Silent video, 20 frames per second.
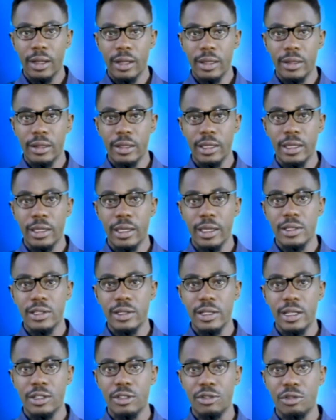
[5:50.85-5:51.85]
The
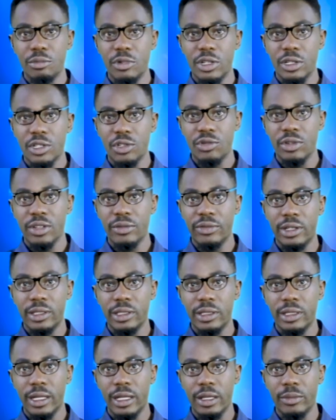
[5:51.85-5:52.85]
International Monetary
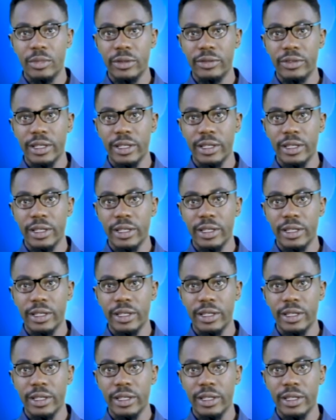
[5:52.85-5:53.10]
Fund, IMF,